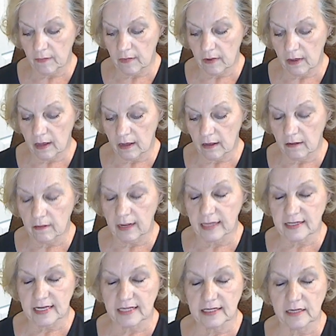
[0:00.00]
as I said
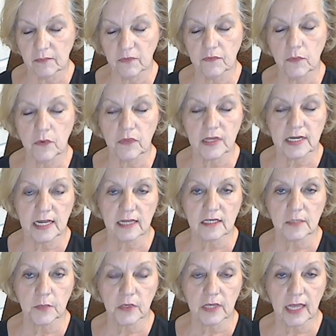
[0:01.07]
before, the textbook has
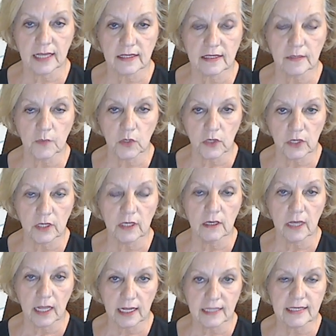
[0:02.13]
some good
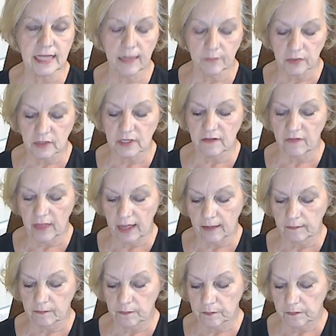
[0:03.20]
examples of that.
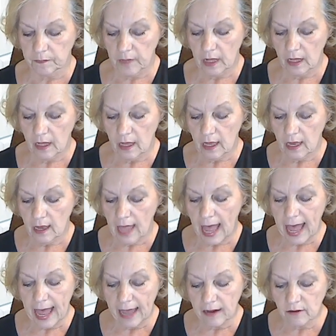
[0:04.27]

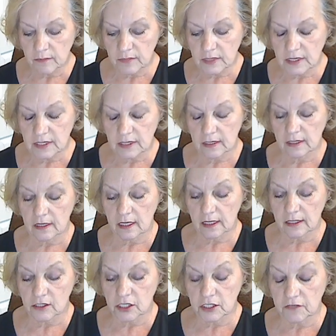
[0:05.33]
Atoms, just for your
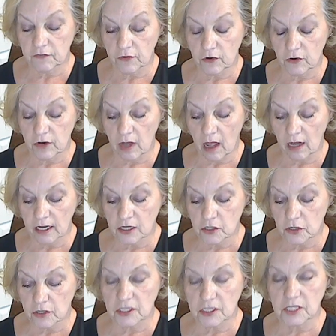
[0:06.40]
knowledge, are the
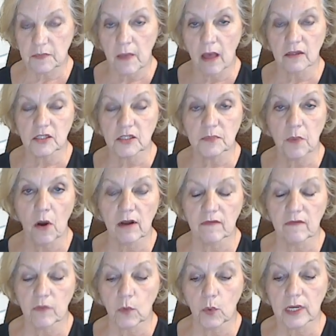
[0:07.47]
smallest part of the
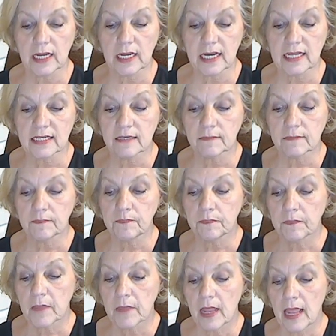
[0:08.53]
organism,
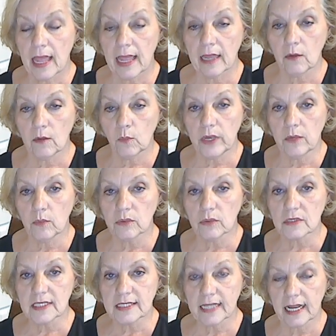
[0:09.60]
and we will study
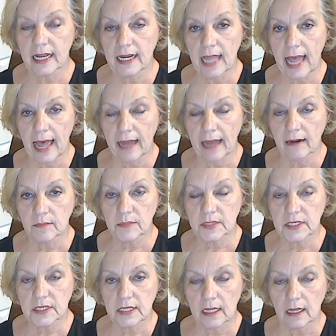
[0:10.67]
atoms
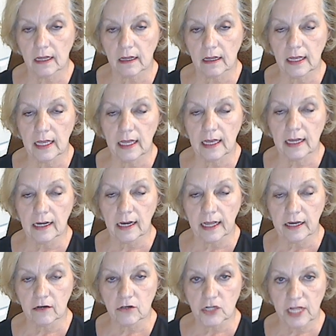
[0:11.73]
in later
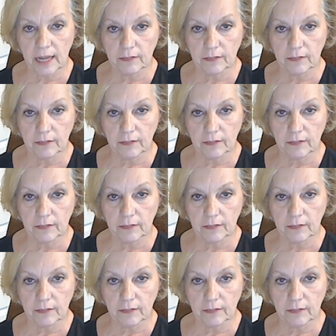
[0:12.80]
chapters.